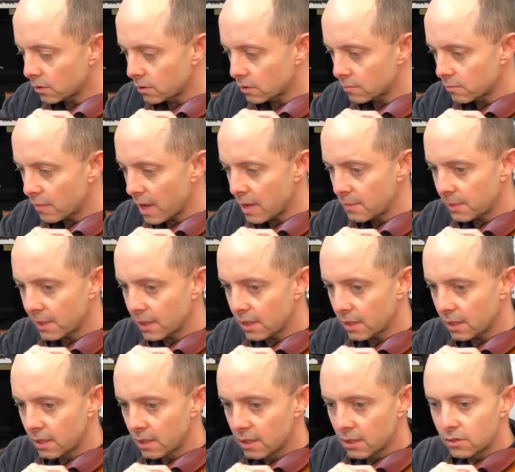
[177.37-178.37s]

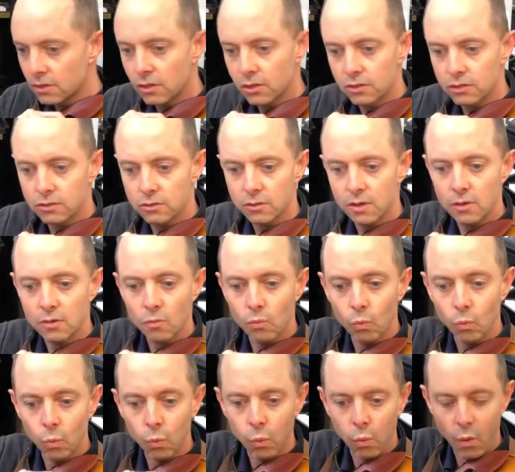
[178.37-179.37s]
maybe you could do it
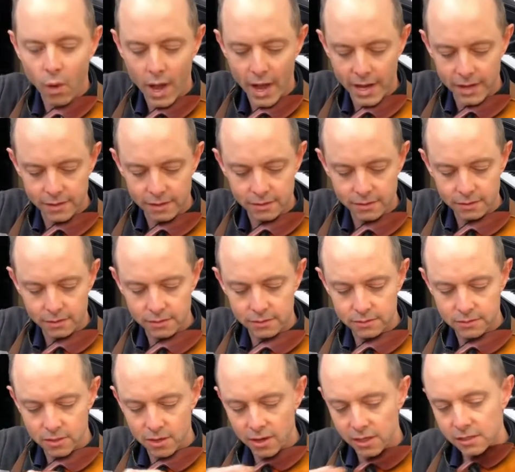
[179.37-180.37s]
one
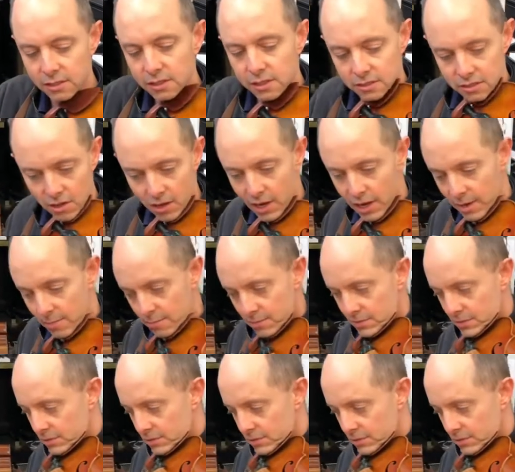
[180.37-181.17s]
turn at a time. So